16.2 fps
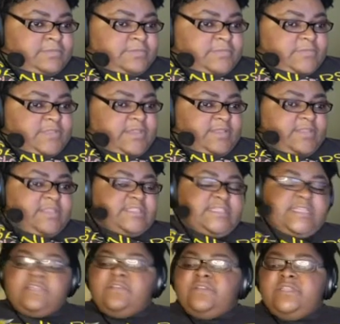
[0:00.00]
of the
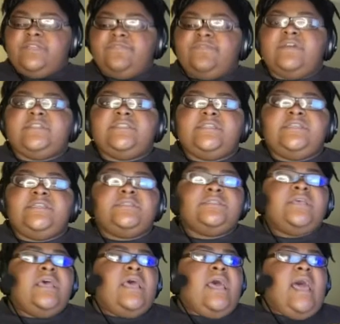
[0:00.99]
technical difficulties.
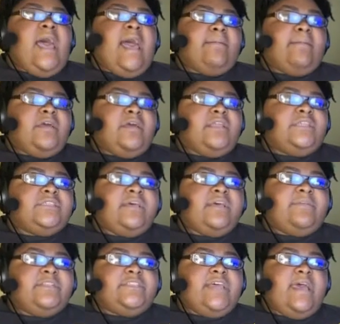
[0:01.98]
I'm gonna set
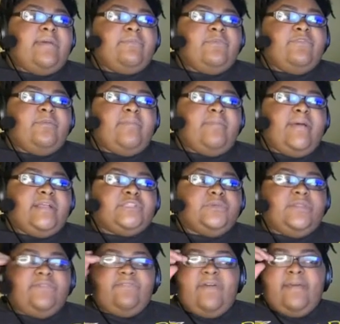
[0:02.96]
my timer for about
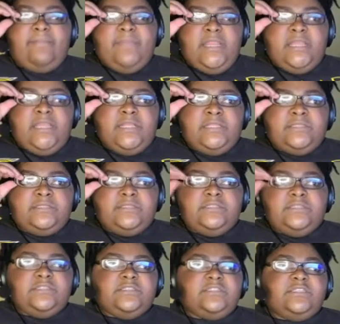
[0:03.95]
25 minutes,
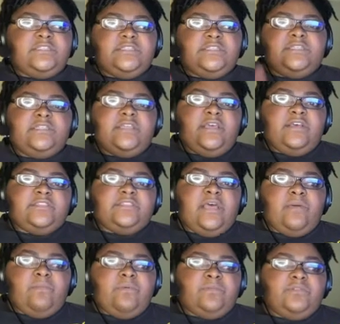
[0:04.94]
just so
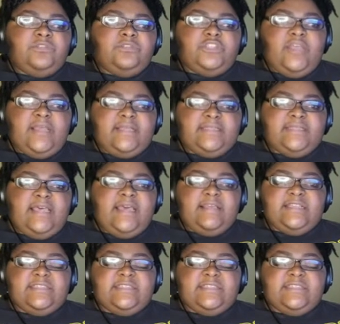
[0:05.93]
I won't lose track of time.